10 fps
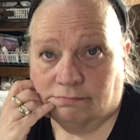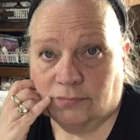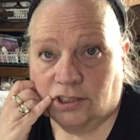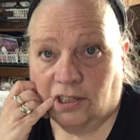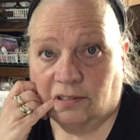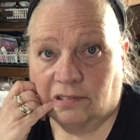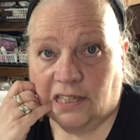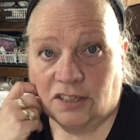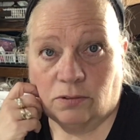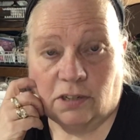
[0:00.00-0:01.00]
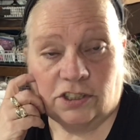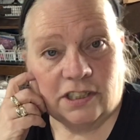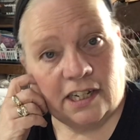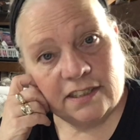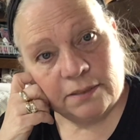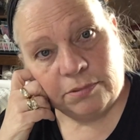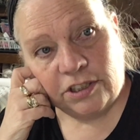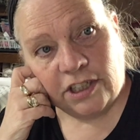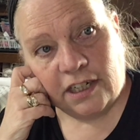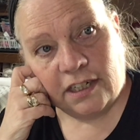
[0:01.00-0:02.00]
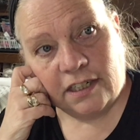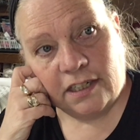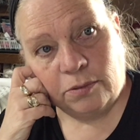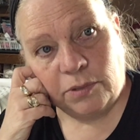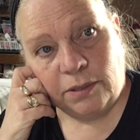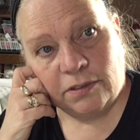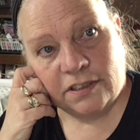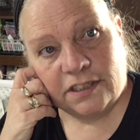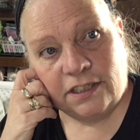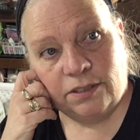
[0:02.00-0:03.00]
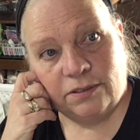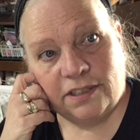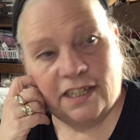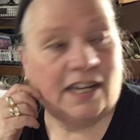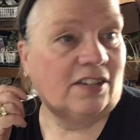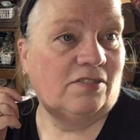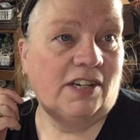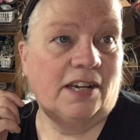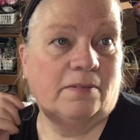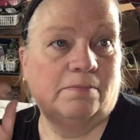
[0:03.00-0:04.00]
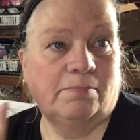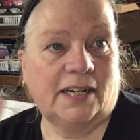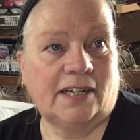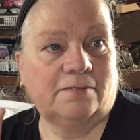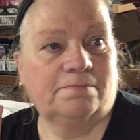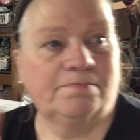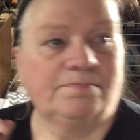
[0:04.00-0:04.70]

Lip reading: So thanks for watching, guys. I appreciate it, and we will see you in the next video. Bye now.